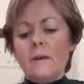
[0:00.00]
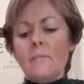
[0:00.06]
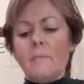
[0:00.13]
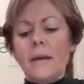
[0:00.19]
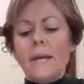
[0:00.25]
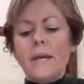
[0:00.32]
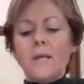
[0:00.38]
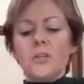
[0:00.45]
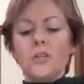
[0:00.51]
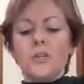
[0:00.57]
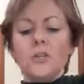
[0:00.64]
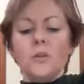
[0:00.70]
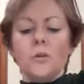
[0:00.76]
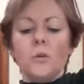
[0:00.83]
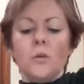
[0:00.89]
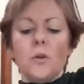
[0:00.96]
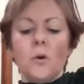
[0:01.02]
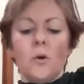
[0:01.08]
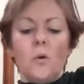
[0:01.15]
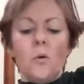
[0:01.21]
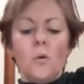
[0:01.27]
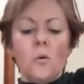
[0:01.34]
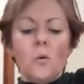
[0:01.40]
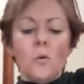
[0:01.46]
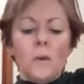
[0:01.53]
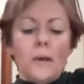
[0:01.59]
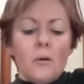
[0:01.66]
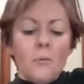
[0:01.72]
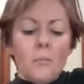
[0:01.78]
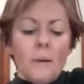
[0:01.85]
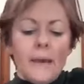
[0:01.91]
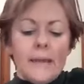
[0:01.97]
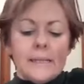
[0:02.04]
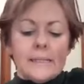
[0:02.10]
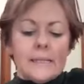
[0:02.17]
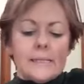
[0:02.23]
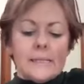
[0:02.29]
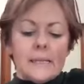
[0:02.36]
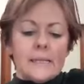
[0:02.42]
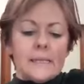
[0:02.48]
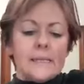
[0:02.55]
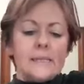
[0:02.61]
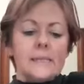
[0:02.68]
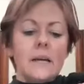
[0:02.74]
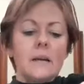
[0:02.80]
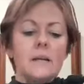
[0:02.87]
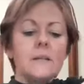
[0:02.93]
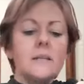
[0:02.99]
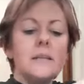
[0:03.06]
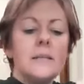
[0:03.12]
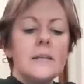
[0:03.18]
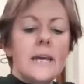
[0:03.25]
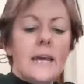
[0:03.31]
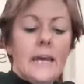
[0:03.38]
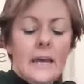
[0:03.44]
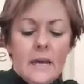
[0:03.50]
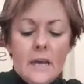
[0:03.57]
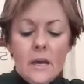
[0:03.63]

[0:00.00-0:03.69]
making sure that all little pieces that are stuck to the